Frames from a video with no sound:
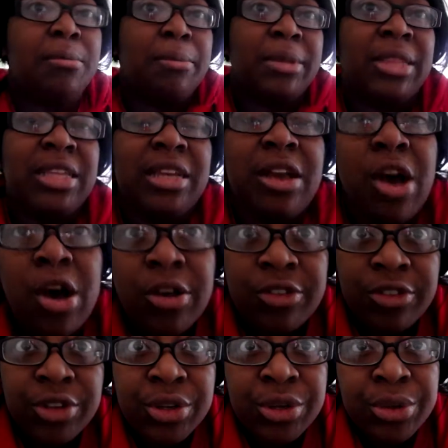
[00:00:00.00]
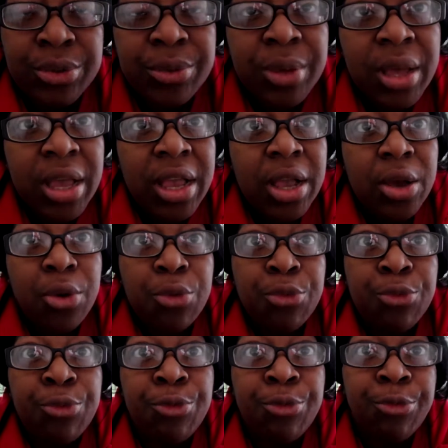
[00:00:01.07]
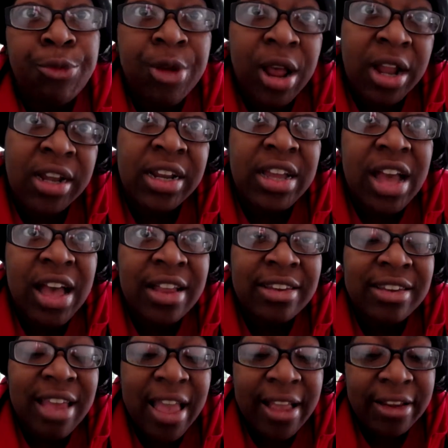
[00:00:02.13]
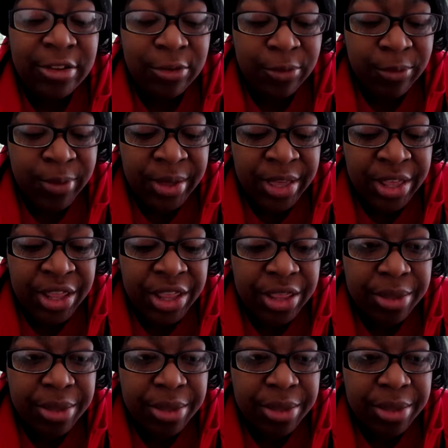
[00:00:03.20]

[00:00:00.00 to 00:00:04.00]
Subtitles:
But they also got in contact with